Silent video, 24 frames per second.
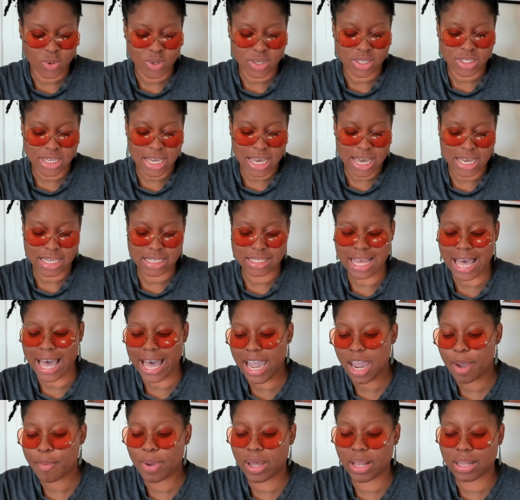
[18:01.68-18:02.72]
one says,
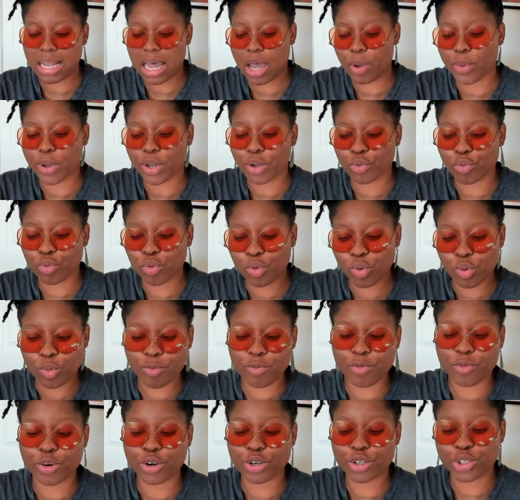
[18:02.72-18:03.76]
I am allowing room
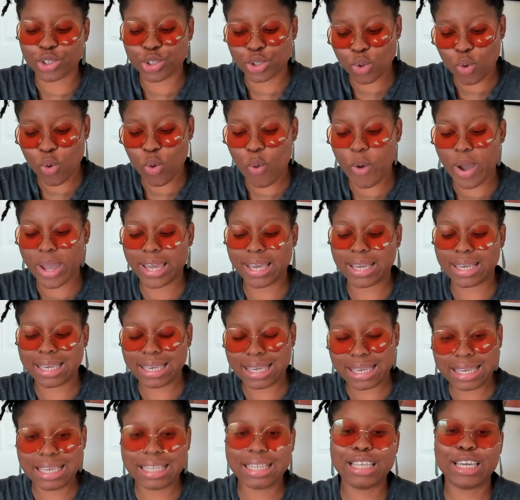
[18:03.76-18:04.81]
for joy,
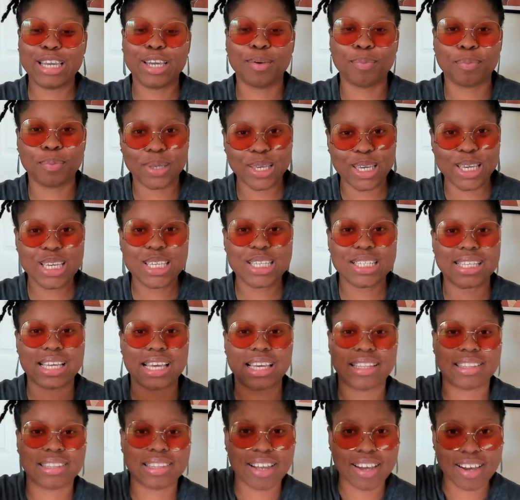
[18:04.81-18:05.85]
healing, peace,
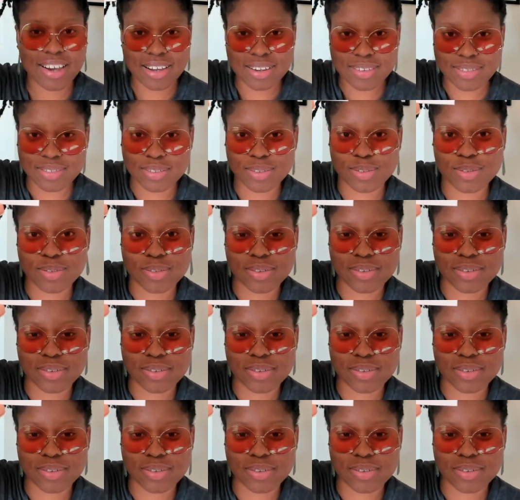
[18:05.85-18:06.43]
and love.